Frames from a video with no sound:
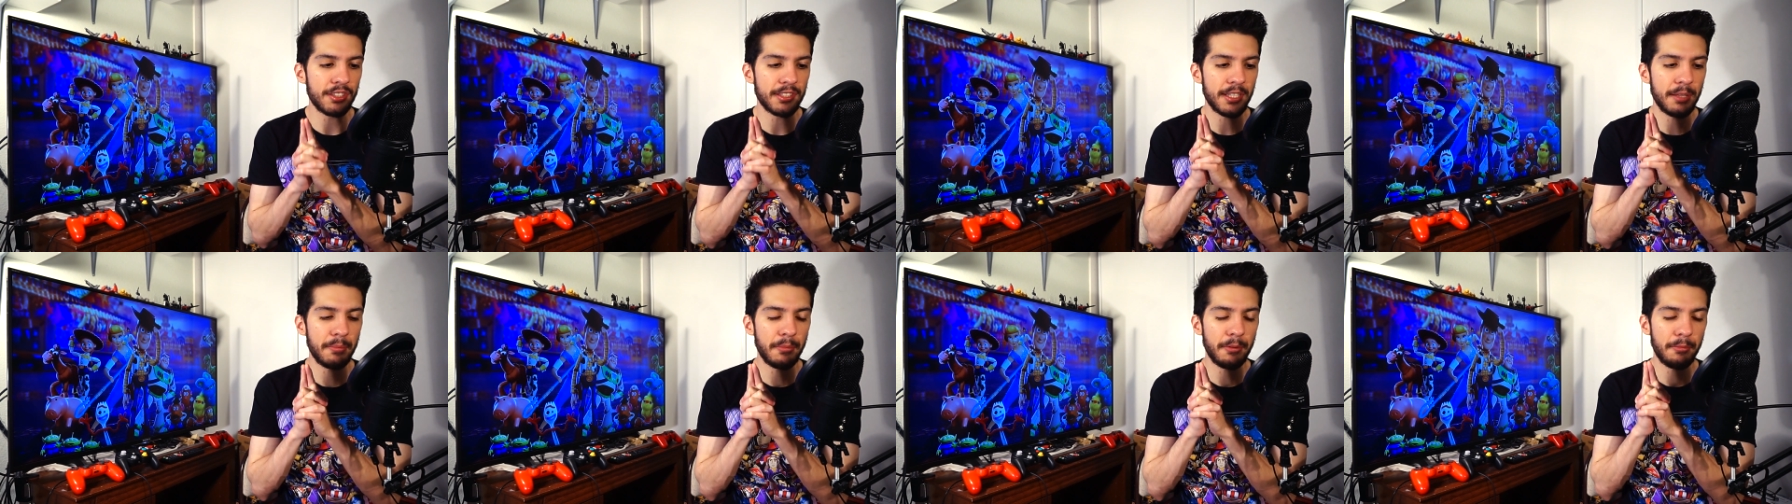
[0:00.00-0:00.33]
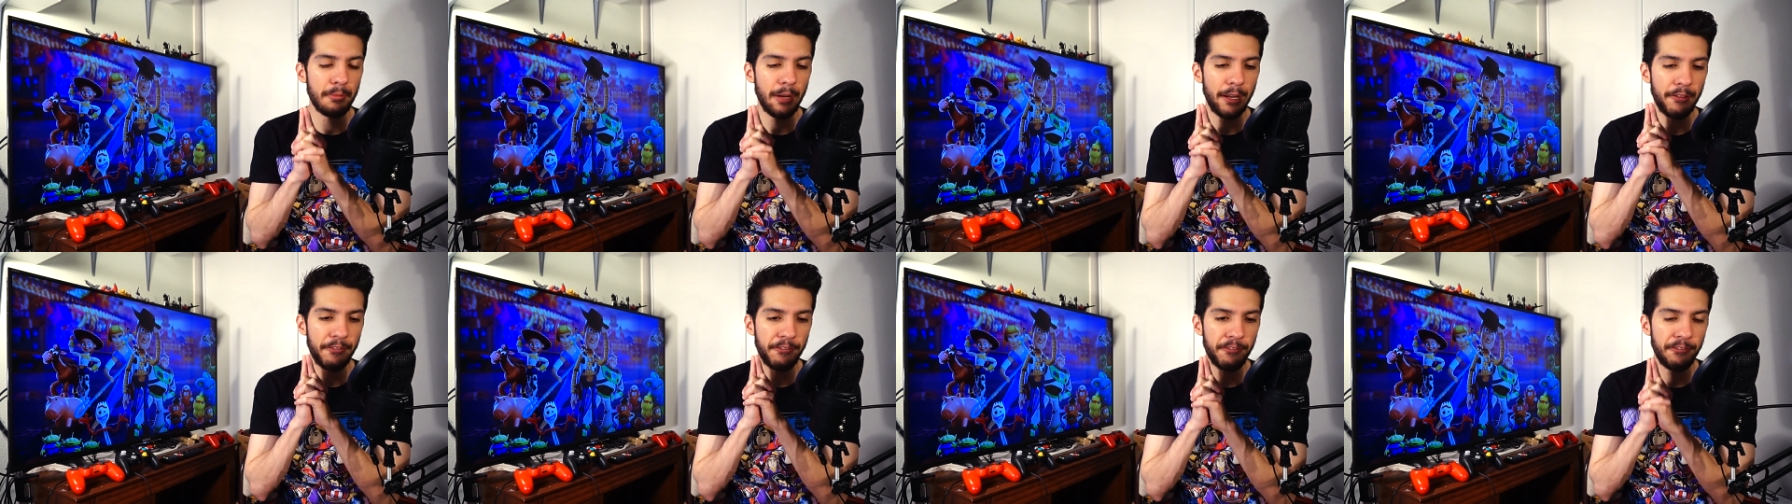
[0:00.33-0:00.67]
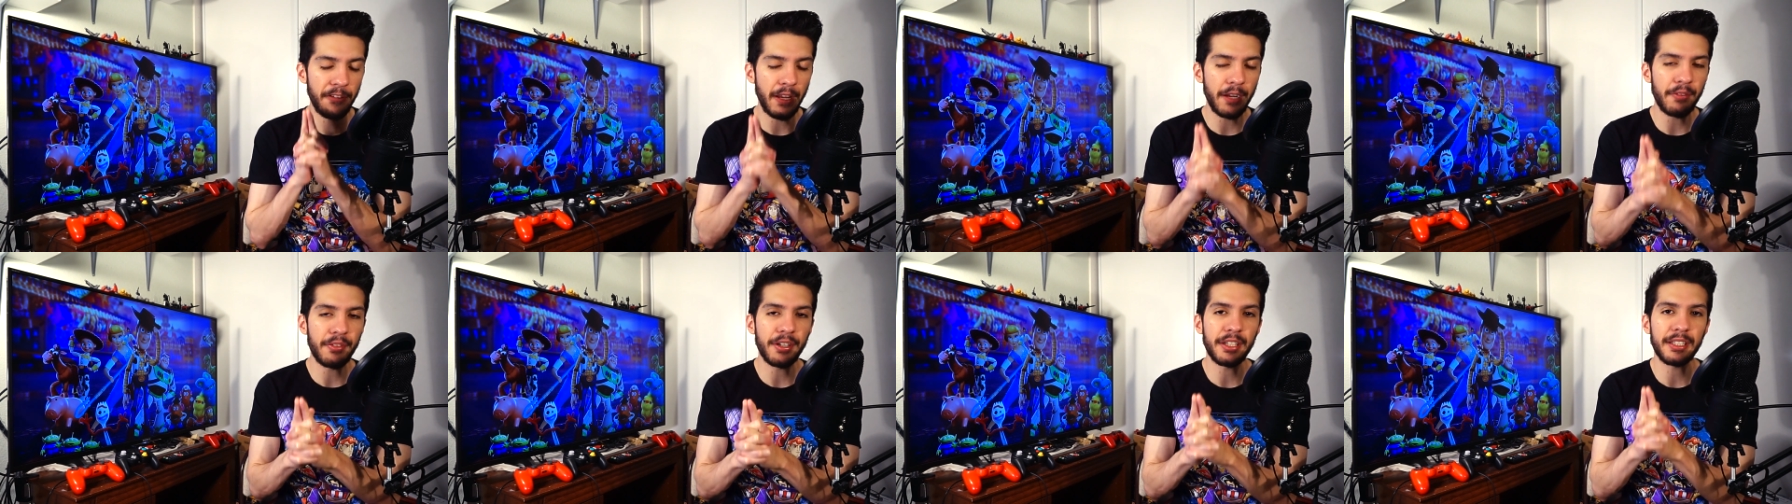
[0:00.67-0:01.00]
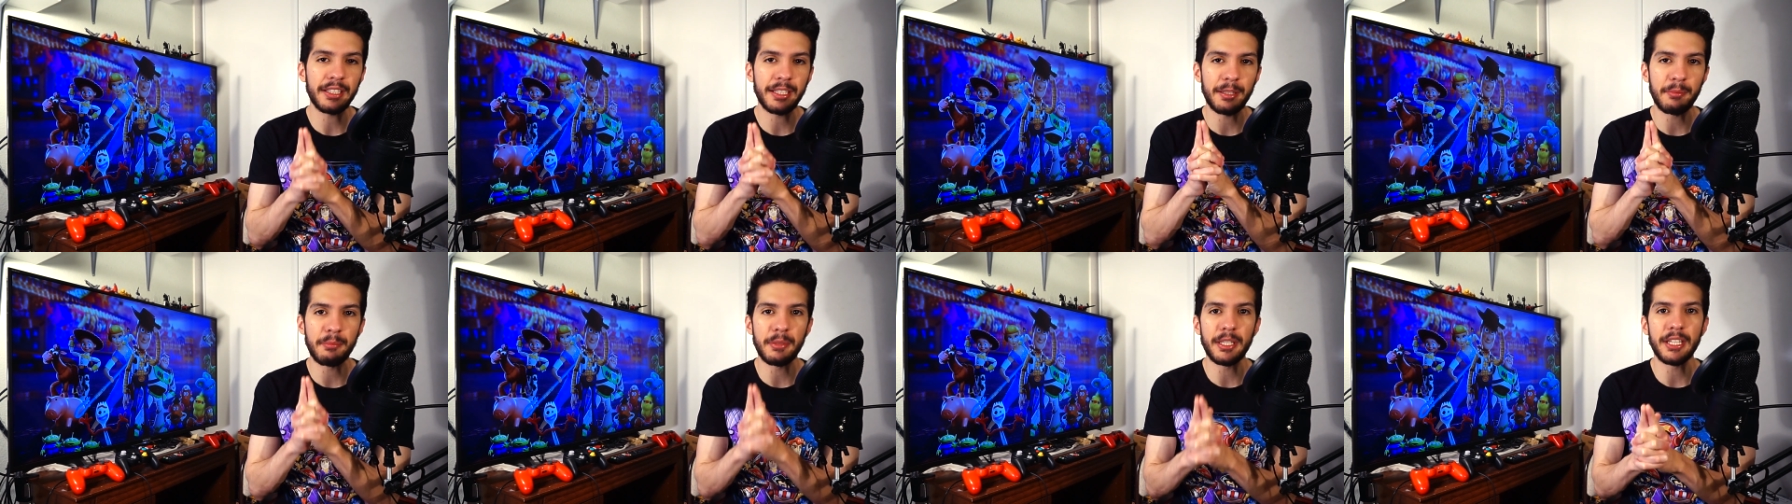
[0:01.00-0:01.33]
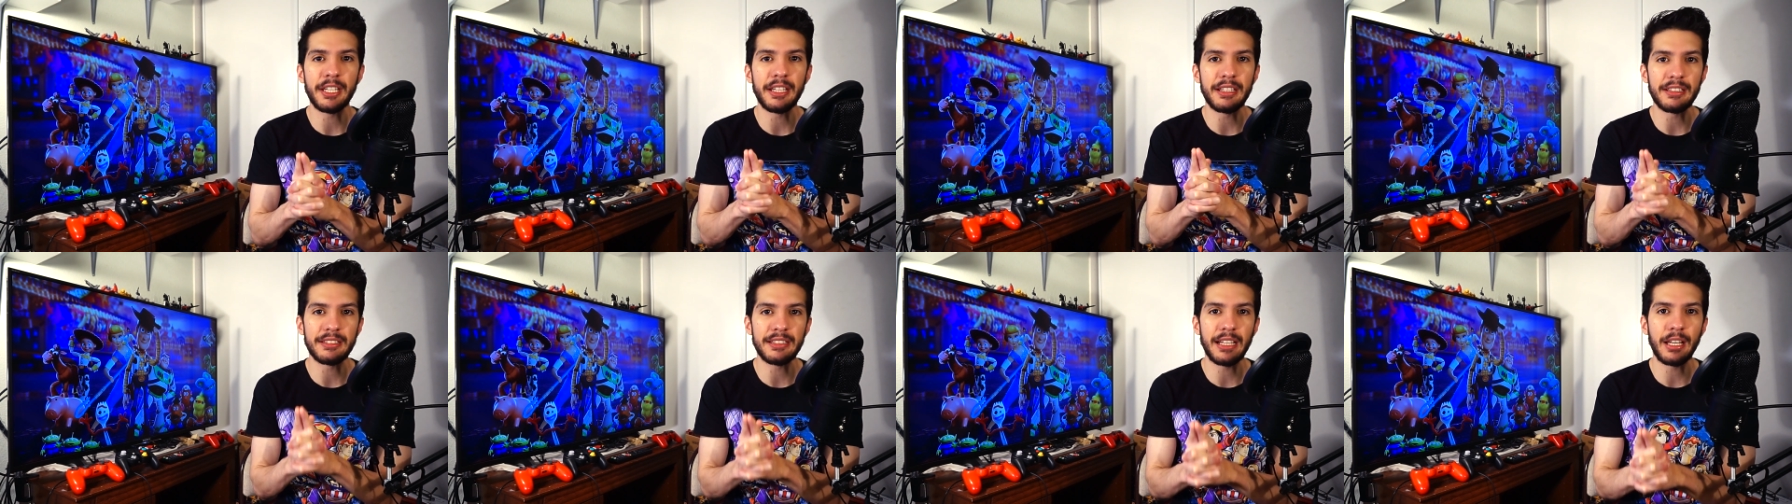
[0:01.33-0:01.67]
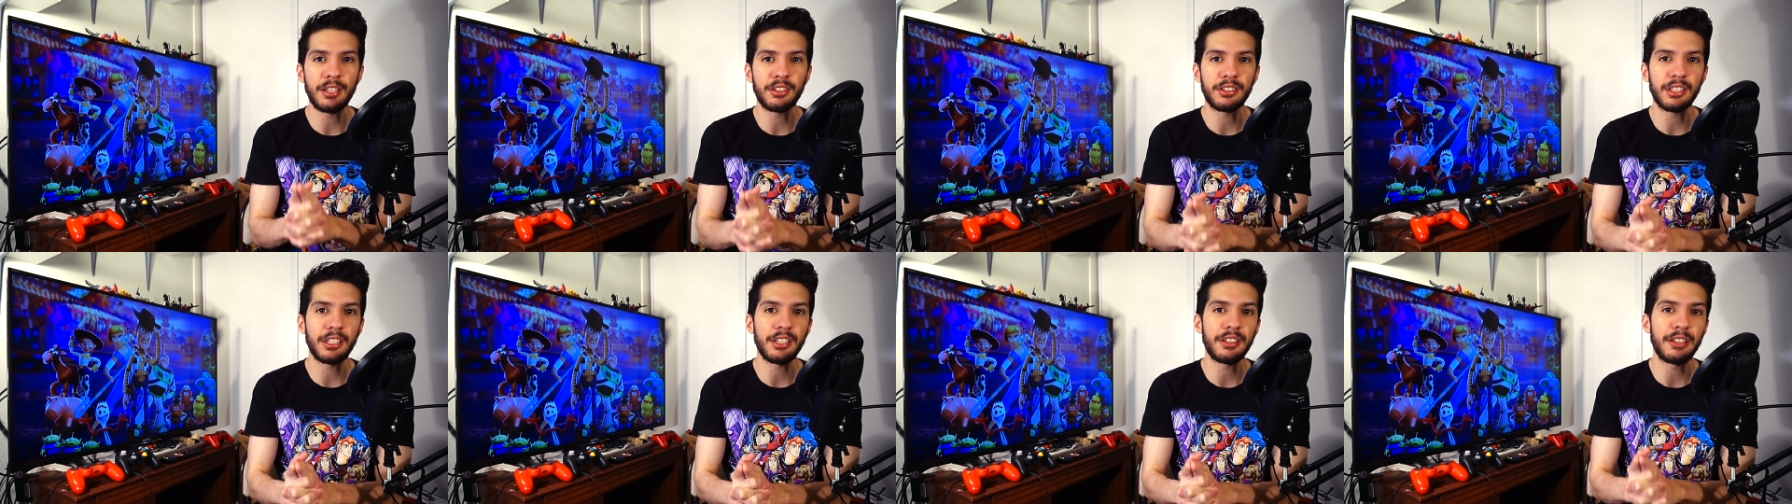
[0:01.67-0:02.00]
some of my favorite comedians
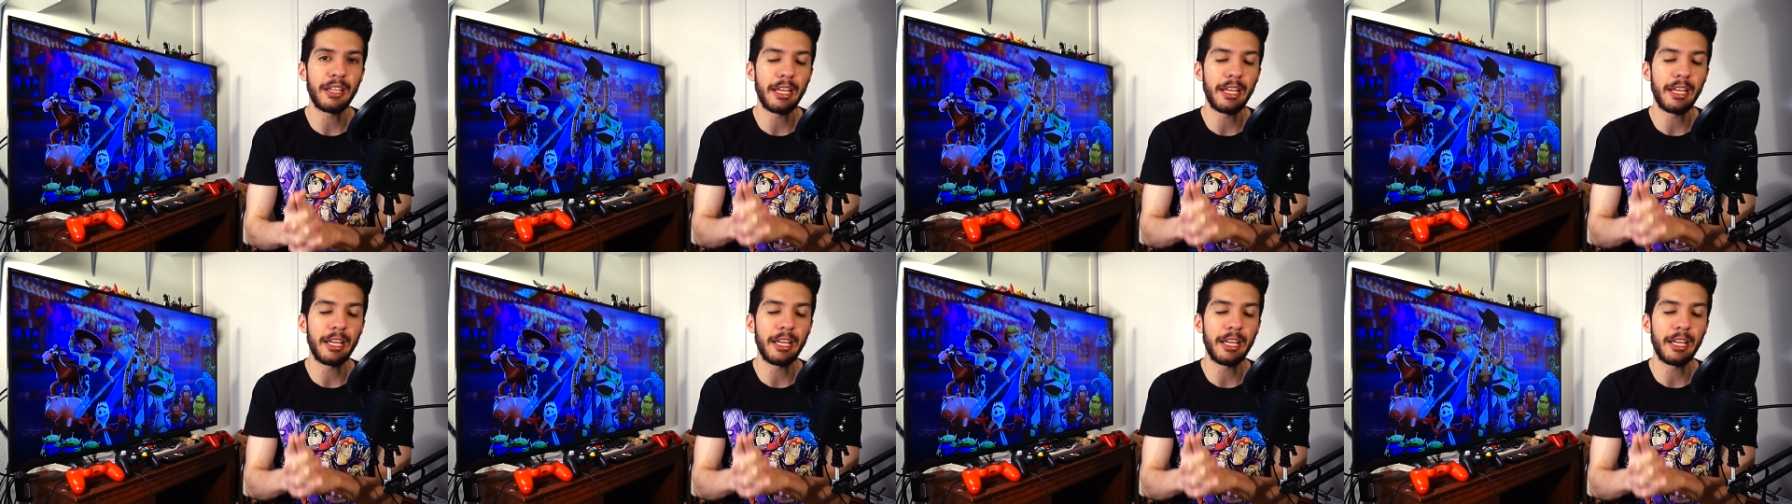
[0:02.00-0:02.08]
out there.